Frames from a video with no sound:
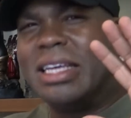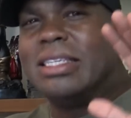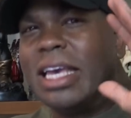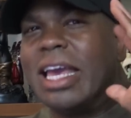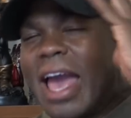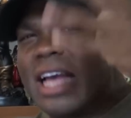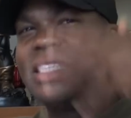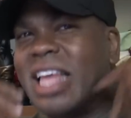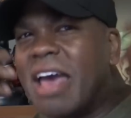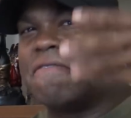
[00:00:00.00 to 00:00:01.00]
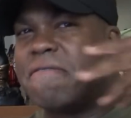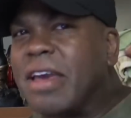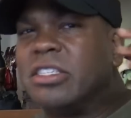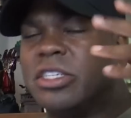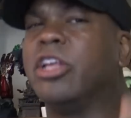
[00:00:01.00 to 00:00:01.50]
he has that
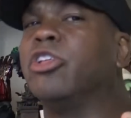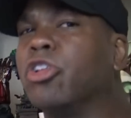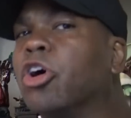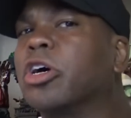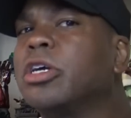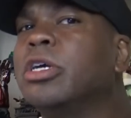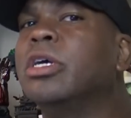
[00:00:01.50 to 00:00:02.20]
face and look